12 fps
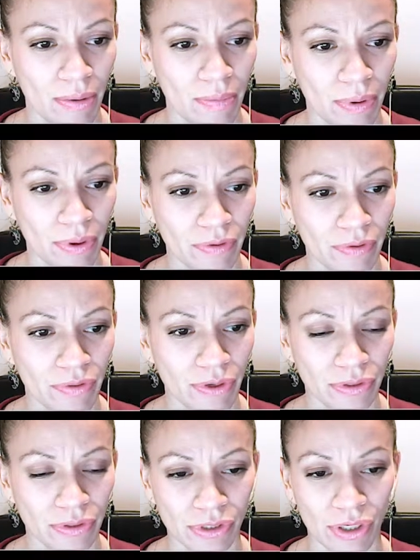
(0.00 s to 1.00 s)
both of
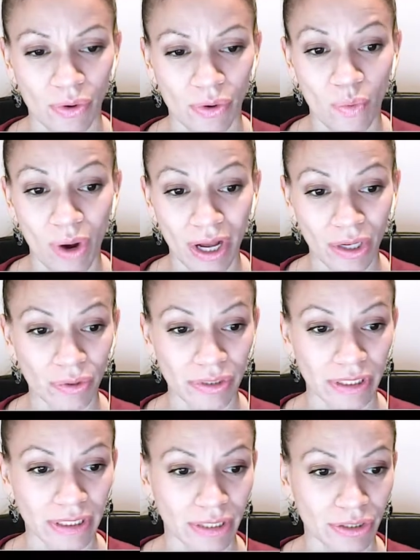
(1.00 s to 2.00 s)
those while
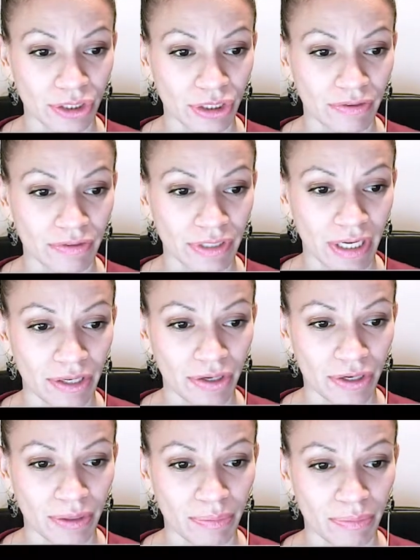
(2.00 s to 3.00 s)
holding down Shift, and you're
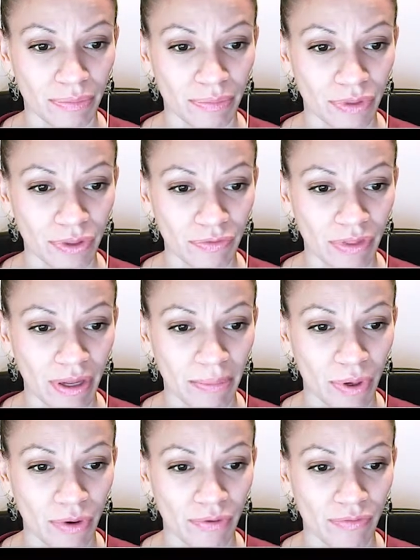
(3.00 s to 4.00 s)
going to move
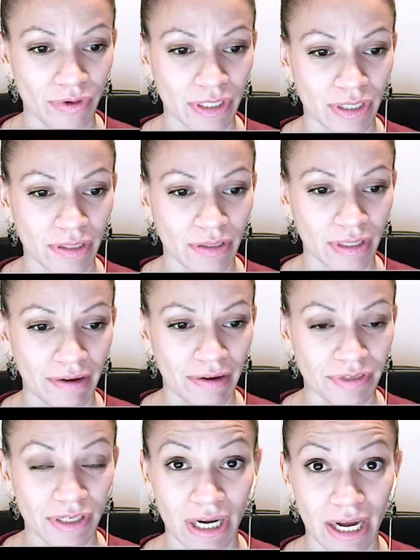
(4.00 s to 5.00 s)
them over to the
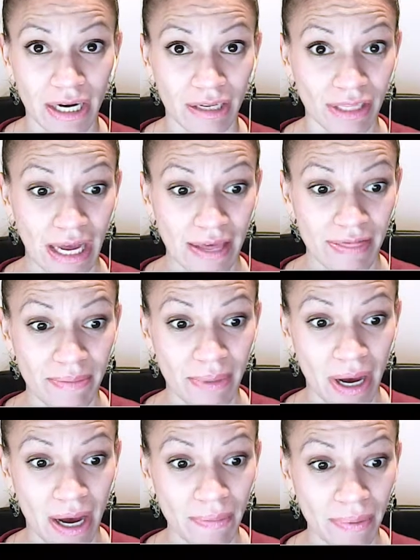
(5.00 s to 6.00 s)
left to kind of line them
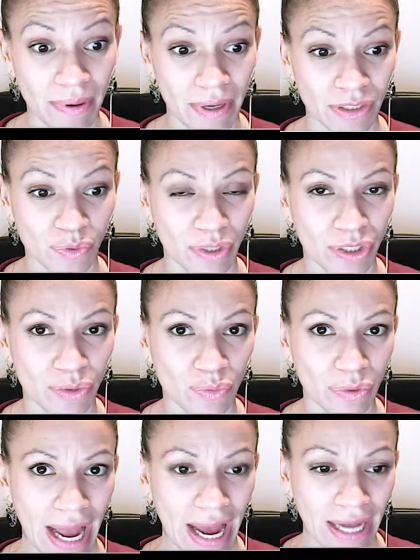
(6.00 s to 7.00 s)
up, because when
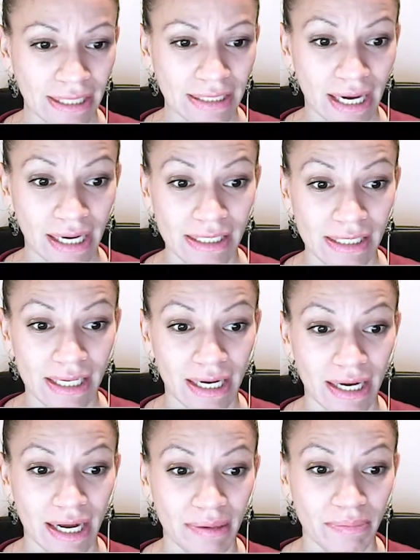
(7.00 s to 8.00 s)
you add text that
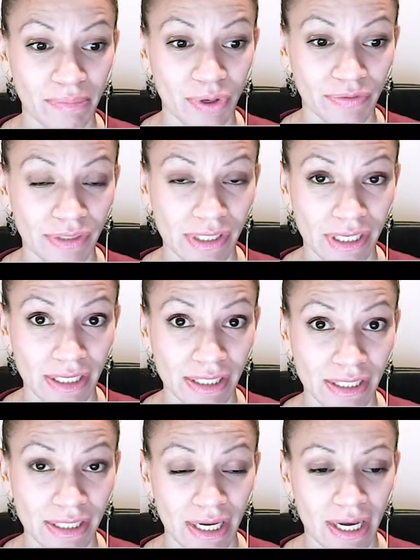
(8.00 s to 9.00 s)
kind of moves
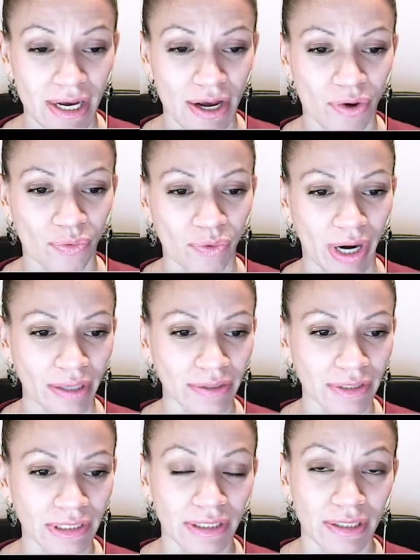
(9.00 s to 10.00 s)
things
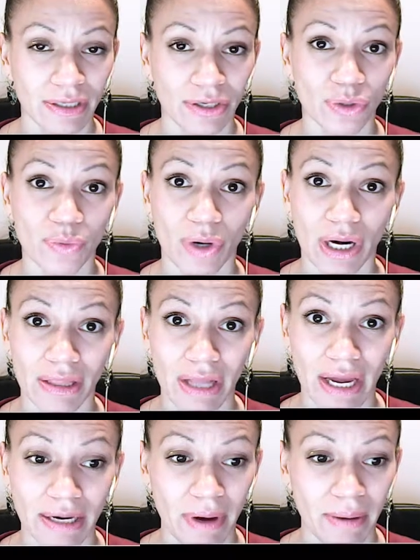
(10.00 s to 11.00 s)
around, you want to
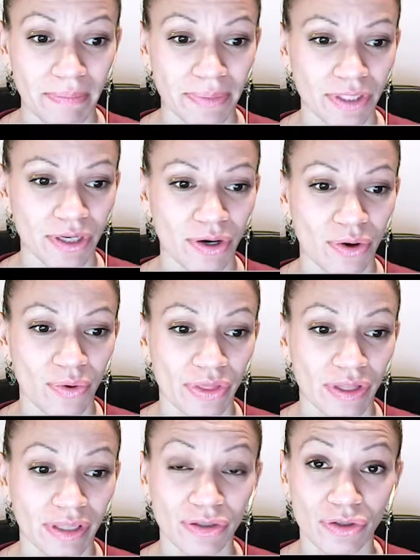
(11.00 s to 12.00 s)
line them up. So
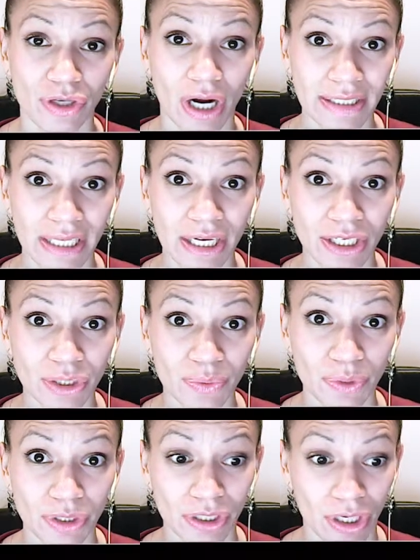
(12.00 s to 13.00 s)
the little crosshairs
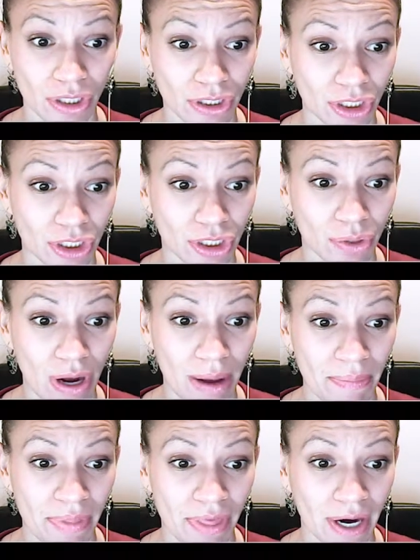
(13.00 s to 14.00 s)
will start to show
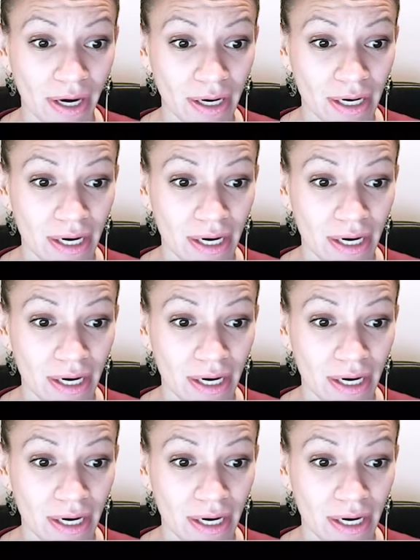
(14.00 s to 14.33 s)
up there,